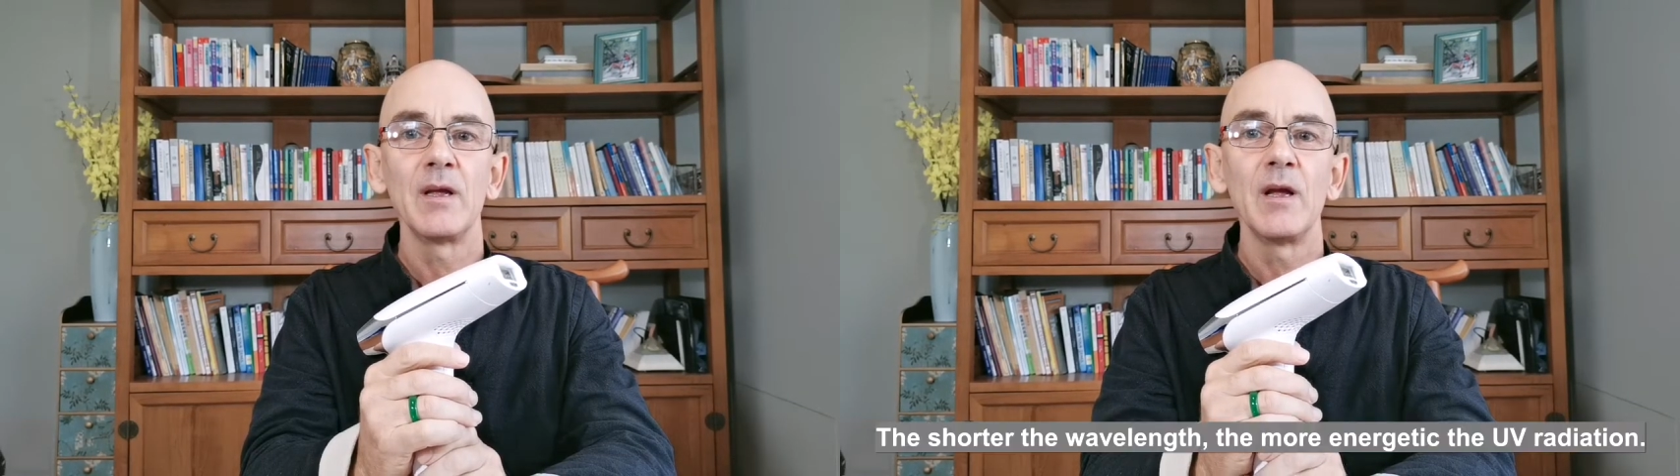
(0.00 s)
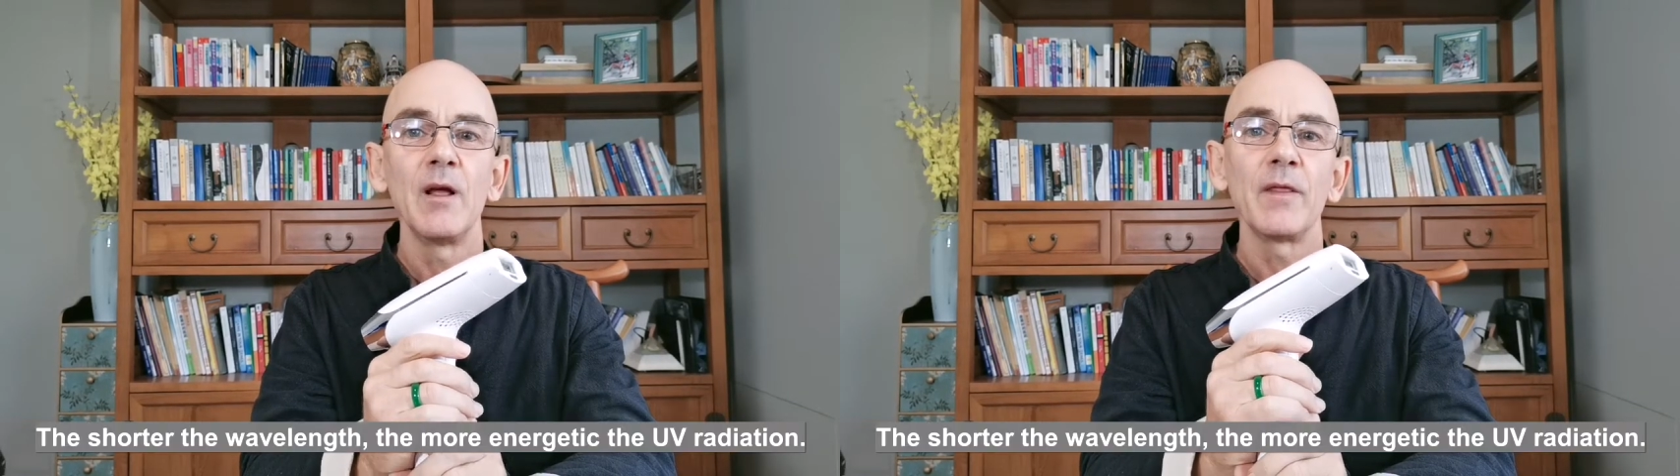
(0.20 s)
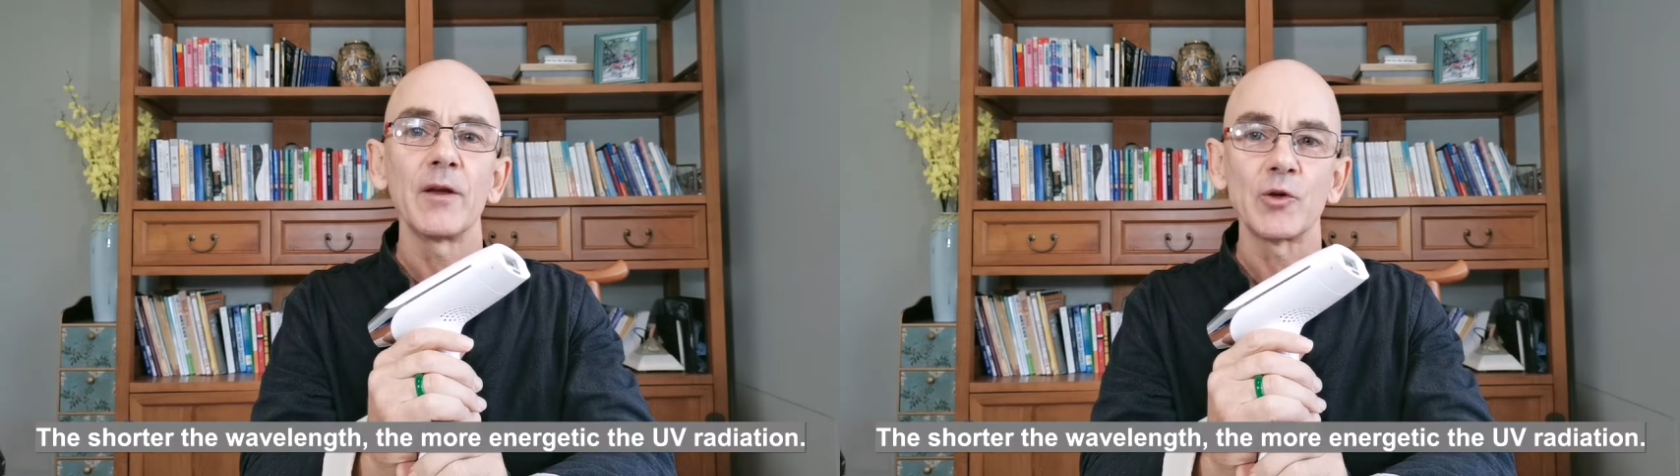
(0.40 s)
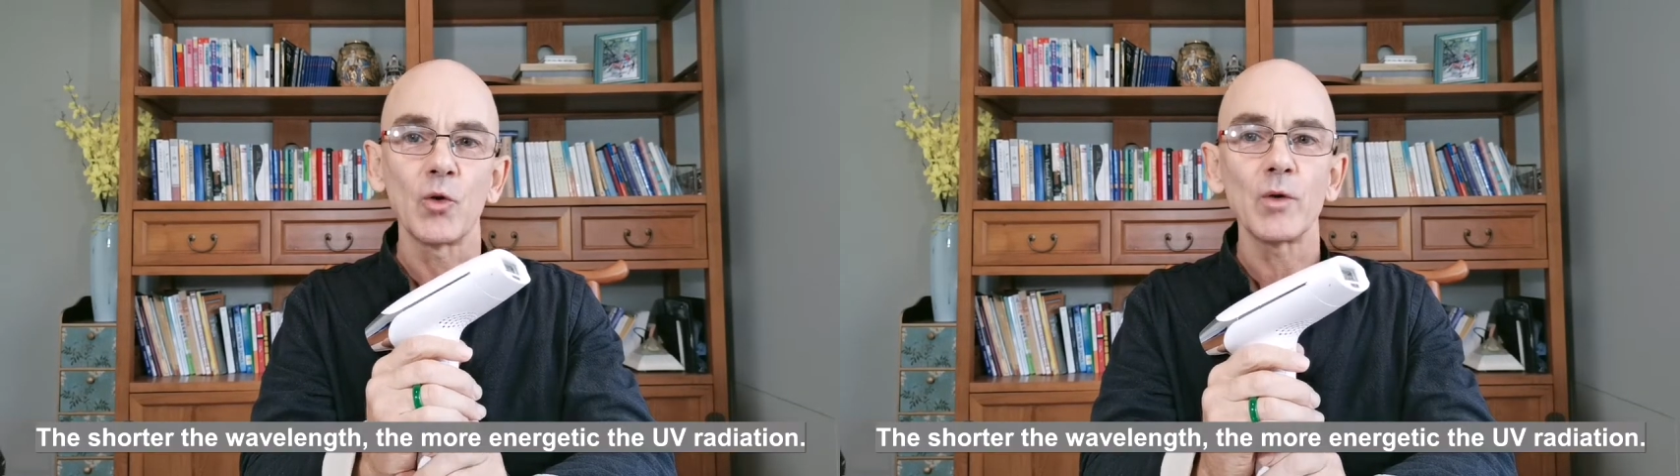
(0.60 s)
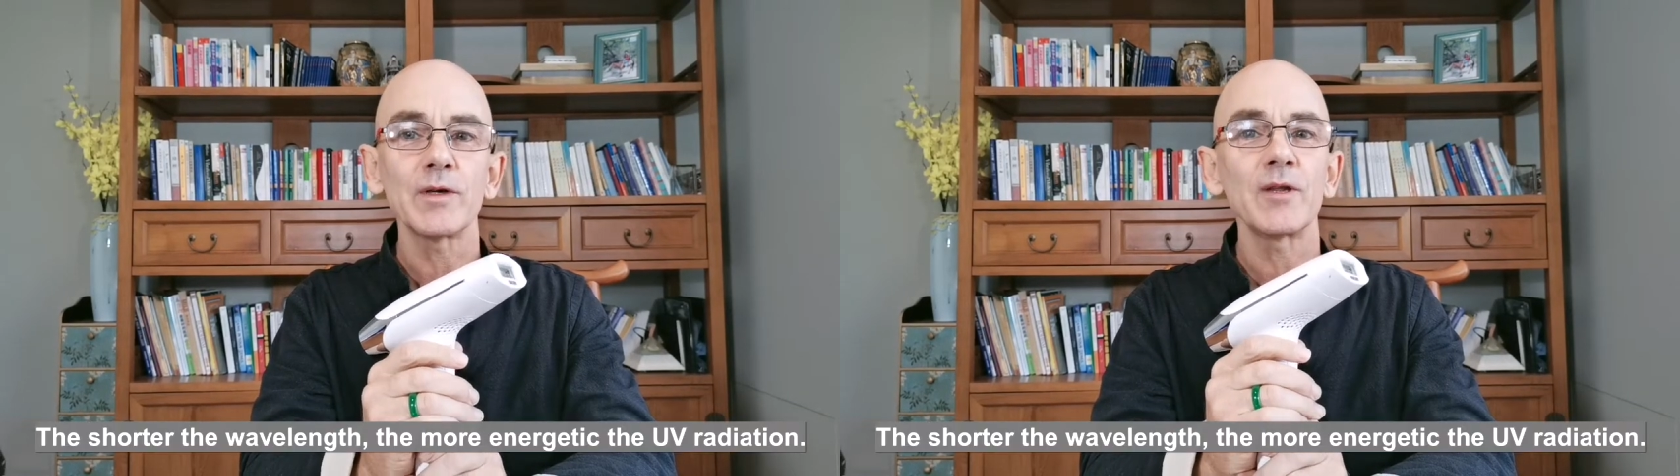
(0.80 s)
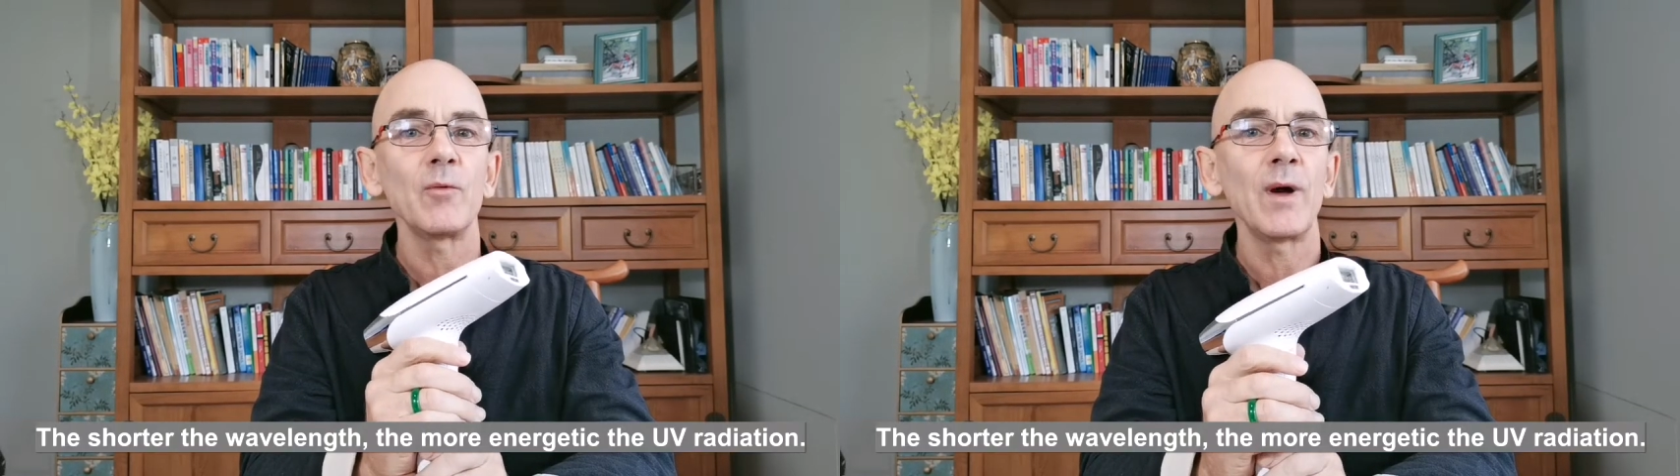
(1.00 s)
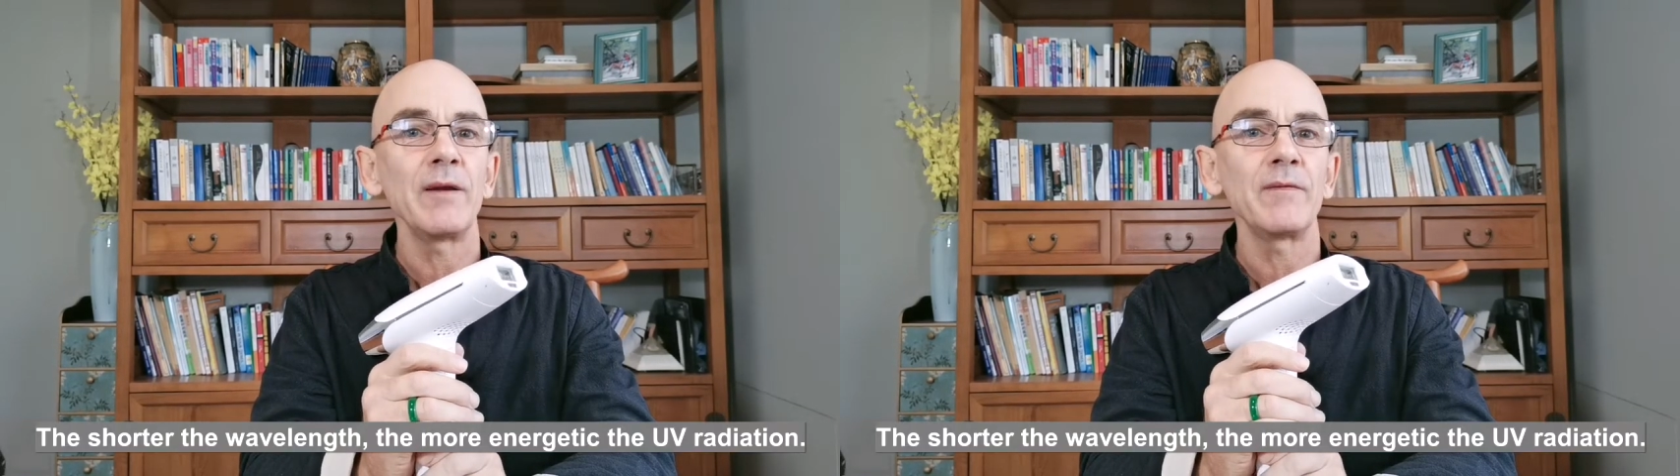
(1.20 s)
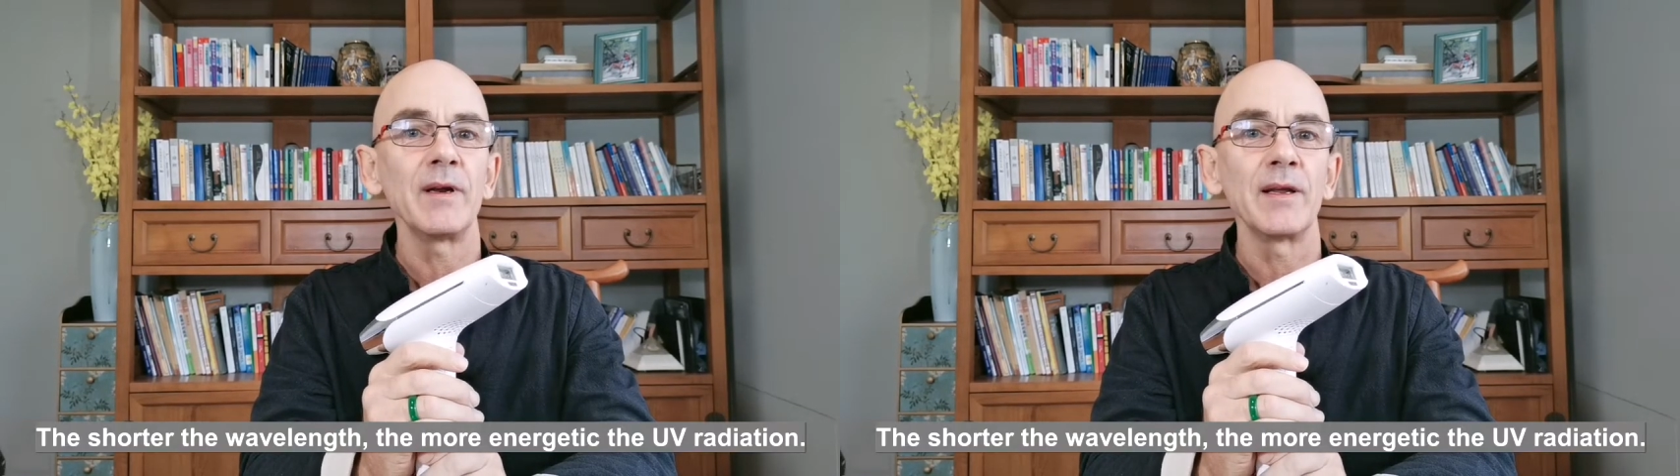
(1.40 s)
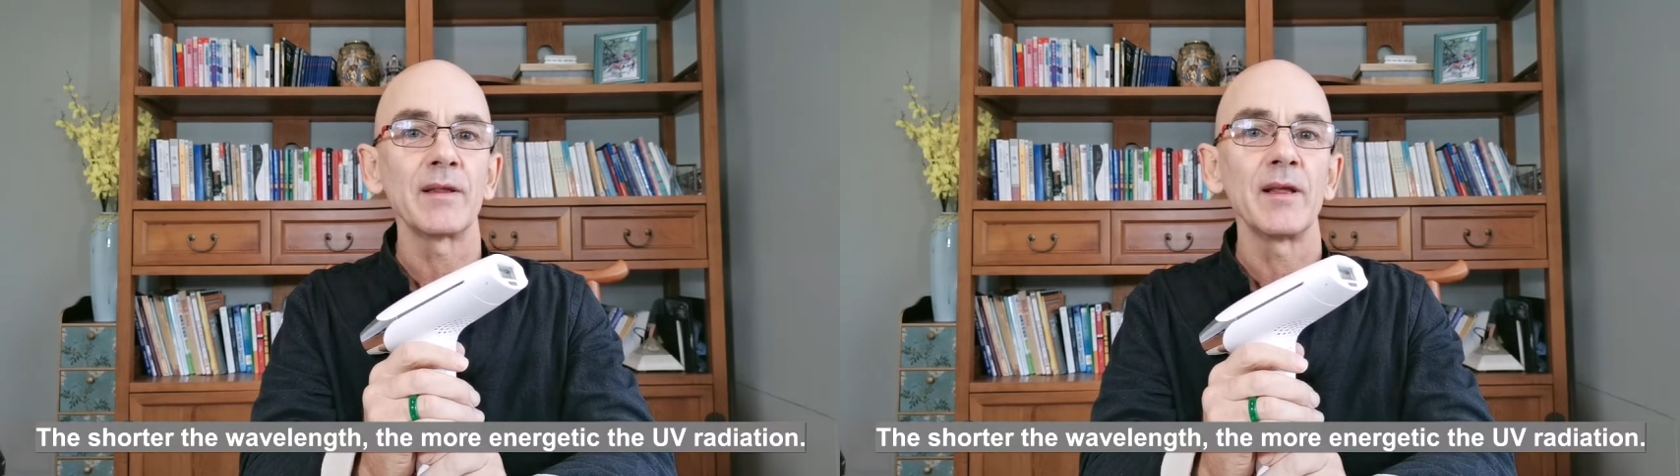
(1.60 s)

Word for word: The shorter the wavelength,